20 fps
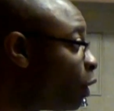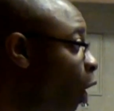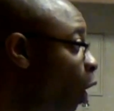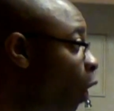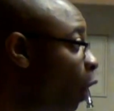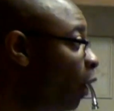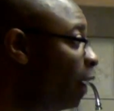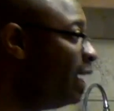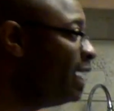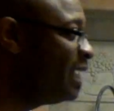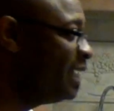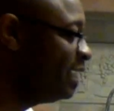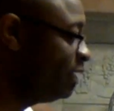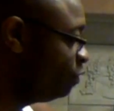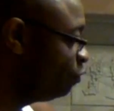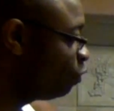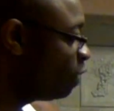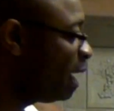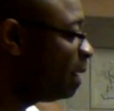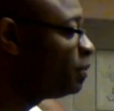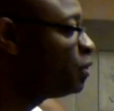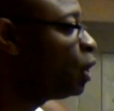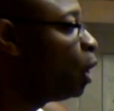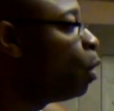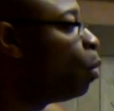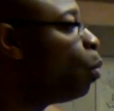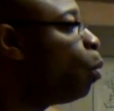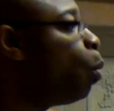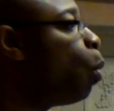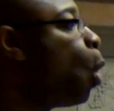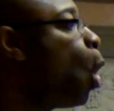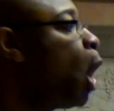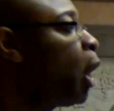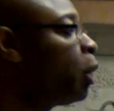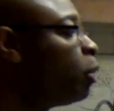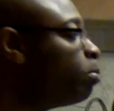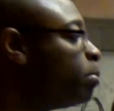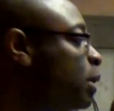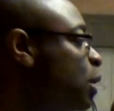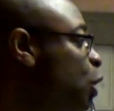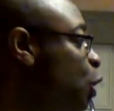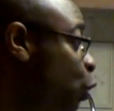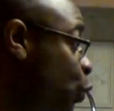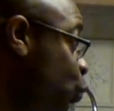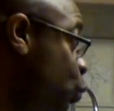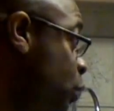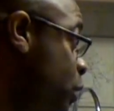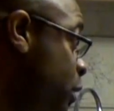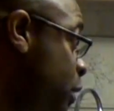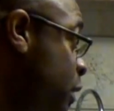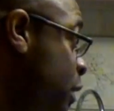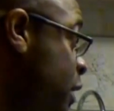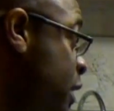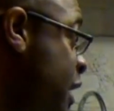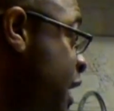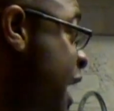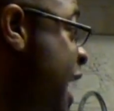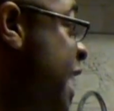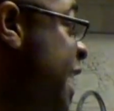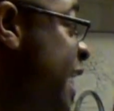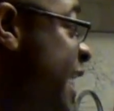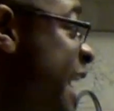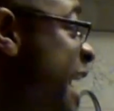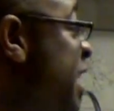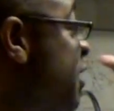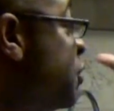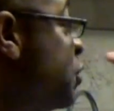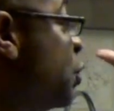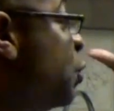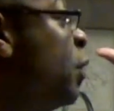car, it drops a water balloon and it hits